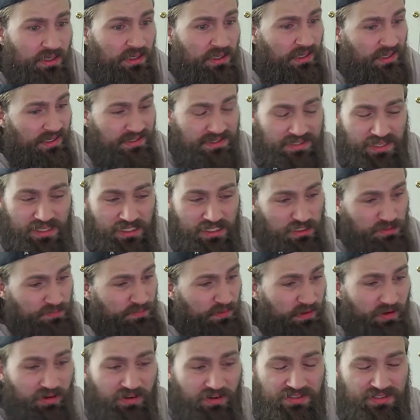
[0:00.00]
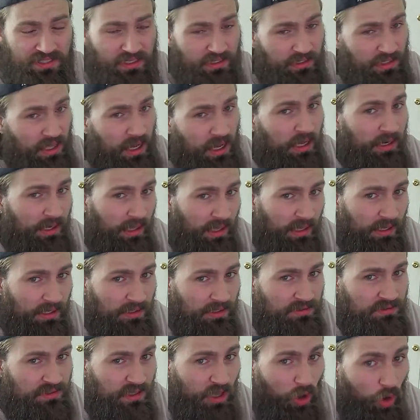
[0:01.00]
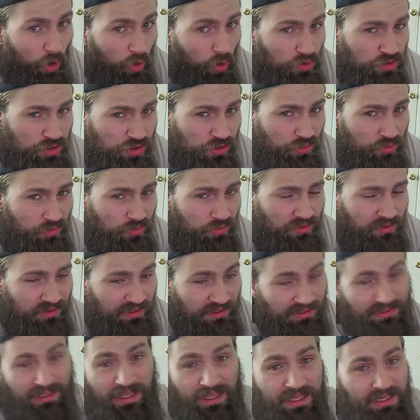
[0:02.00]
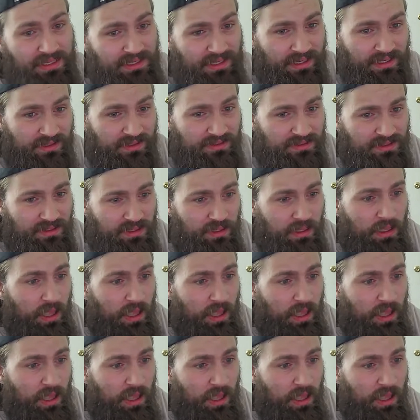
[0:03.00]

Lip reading: is the experience that Yan has. Also, the leg kicks.